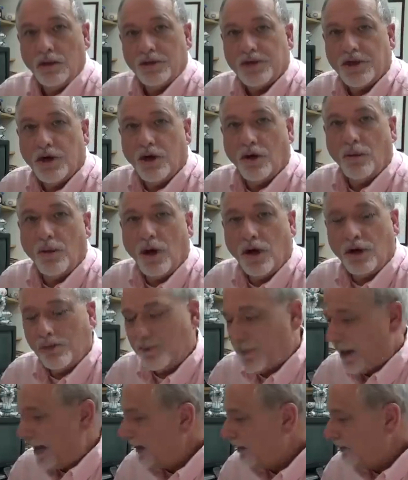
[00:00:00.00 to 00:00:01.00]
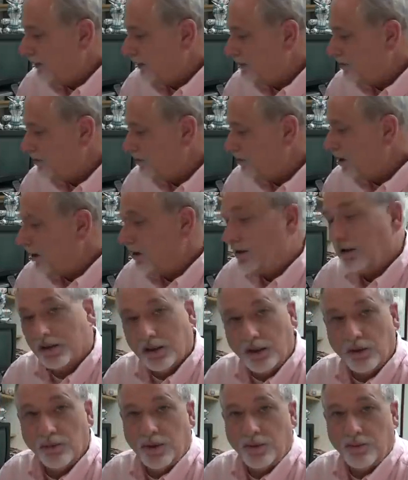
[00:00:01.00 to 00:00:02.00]
So welcome back. Let's talk a
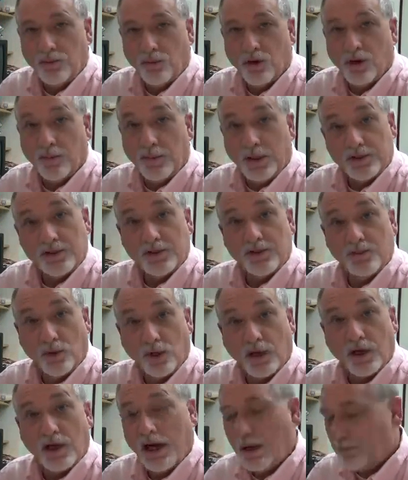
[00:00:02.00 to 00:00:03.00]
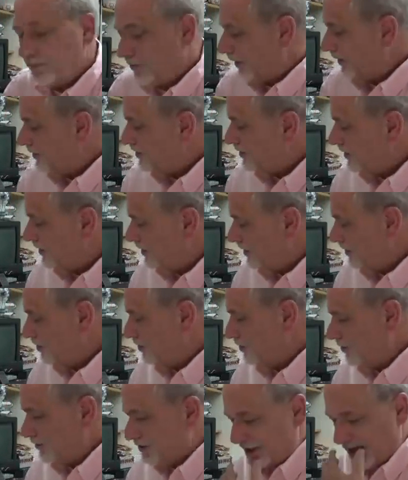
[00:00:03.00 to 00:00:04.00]
little bit more about some more complex
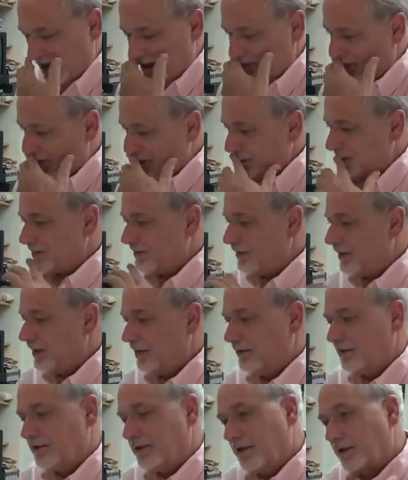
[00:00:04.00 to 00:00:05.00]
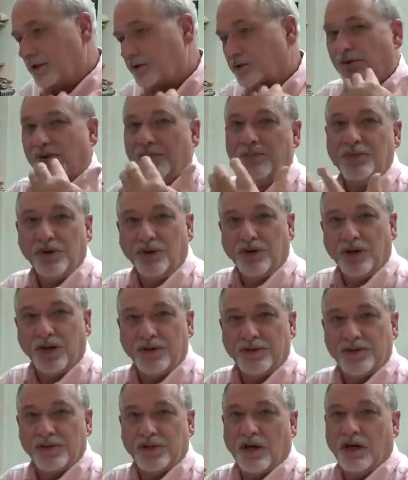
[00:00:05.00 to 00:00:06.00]
conditional statements that sort of build on
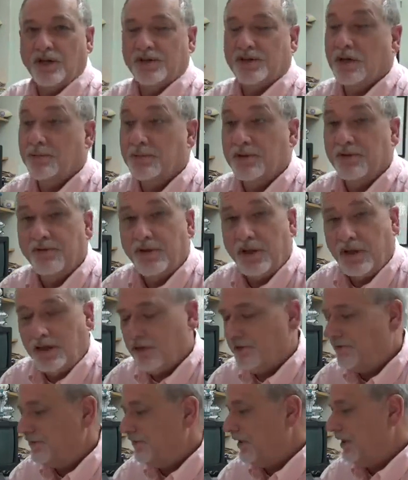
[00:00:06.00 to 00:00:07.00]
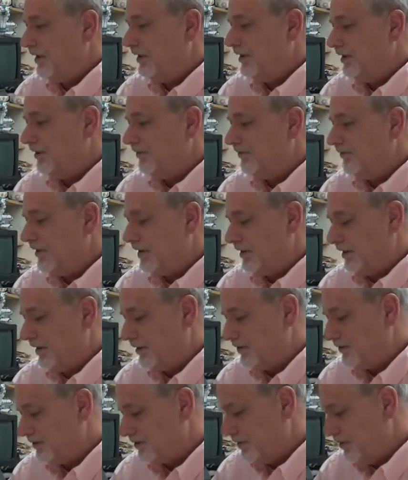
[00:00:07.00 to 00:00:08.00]
this concept of if and if then
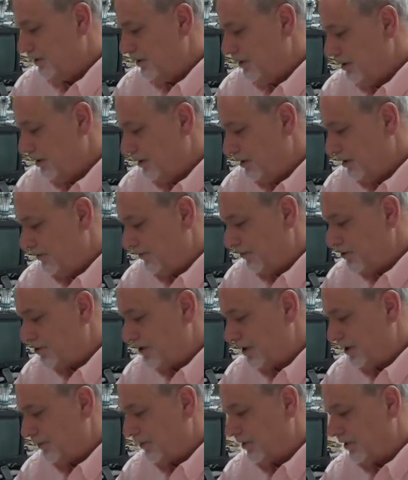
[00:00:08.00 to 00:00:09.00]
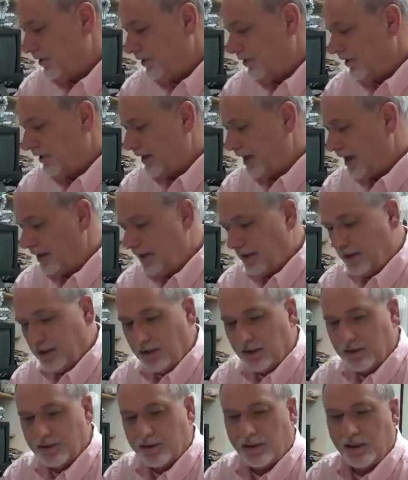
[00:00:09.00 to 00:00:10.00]
else. The first thing we're going to look at
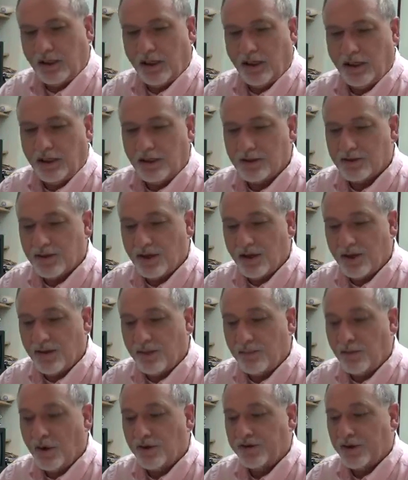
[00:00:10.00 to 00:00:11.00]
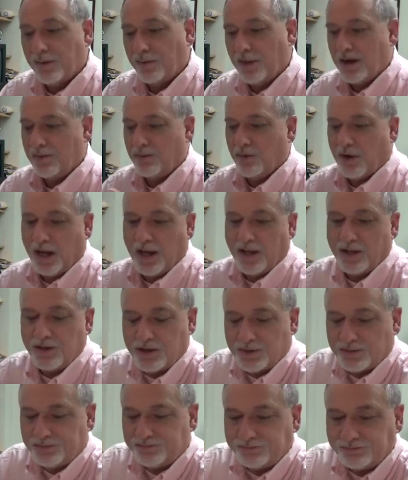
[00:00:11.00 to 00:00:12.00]
is the multi-way
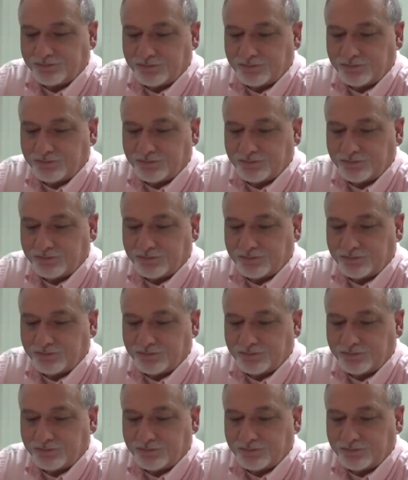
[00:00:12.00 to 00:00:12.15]
branch.